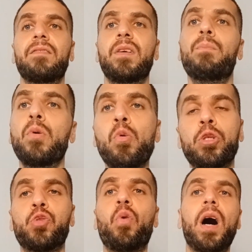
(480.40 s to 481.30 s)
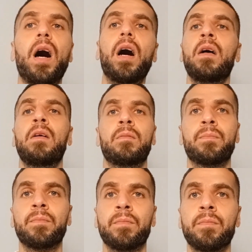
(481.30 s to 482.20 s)
of the bourgeois
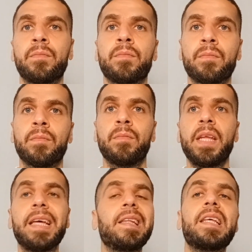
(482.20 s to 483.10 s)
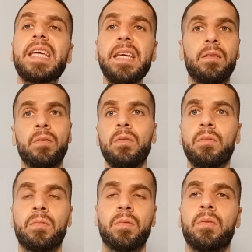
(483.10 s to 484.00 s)
elite
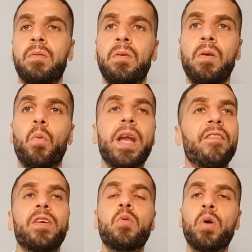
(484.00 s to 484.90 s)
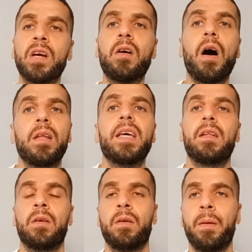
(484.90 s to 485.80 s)
whatever you want to call it.
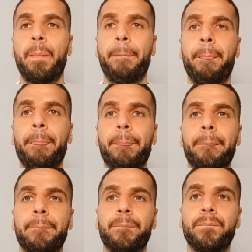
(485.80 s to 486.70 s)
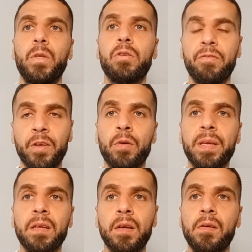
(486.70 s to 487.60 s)
You feel
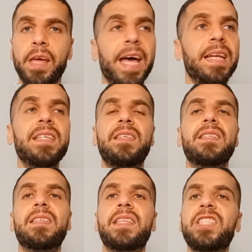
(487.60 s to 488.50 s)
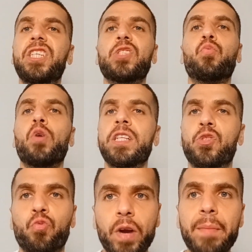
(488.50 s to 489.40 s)
me? And this is this just
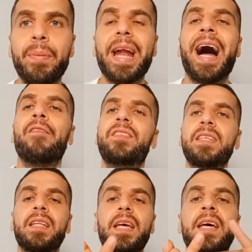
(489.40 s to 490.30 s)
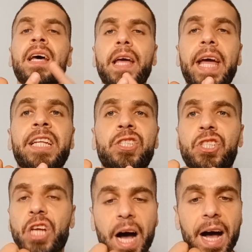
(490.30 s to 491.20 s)
runs rampant. I've seen it in
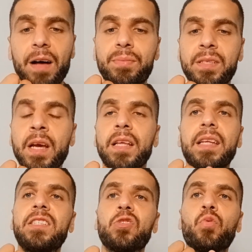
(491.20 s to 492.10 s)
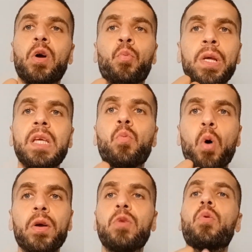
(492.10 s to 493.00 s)
jobs. This is what really
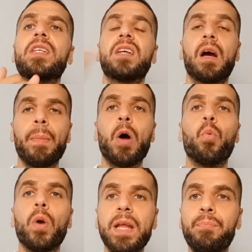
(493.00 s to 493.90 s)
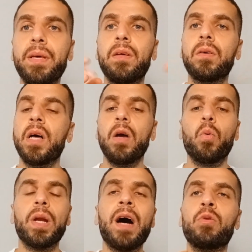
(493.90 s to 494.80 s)
what you want to talk about red pill.
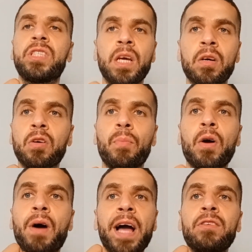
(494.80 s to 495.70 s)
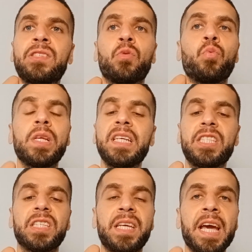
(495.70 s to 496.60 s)
When I was younger, bro, I used to really
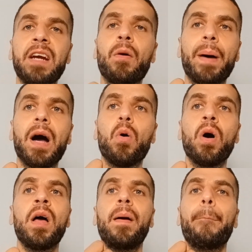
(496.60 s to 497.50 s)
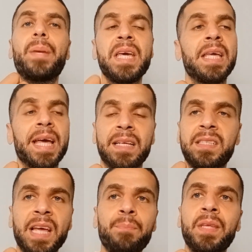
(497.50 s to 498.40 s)
just care about being
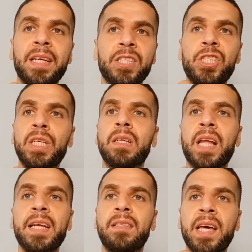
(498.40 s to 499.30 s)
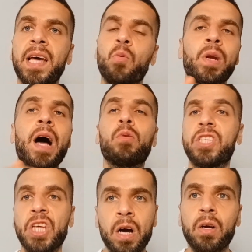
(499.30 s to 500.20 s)
accepted and shit like that when I
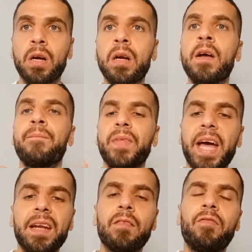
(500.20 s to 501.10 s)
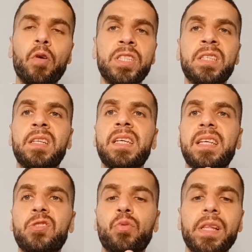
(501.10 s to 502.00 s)
was younger. And unfortunately,
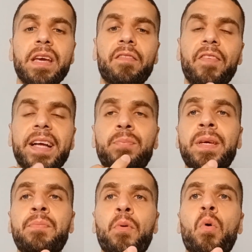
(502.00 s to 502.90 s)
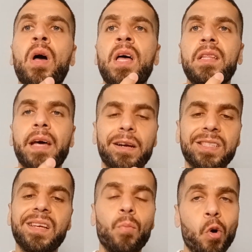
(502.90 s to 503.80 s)
this really affects people that are
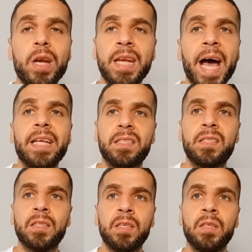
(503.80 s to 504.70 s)
somewhat nice,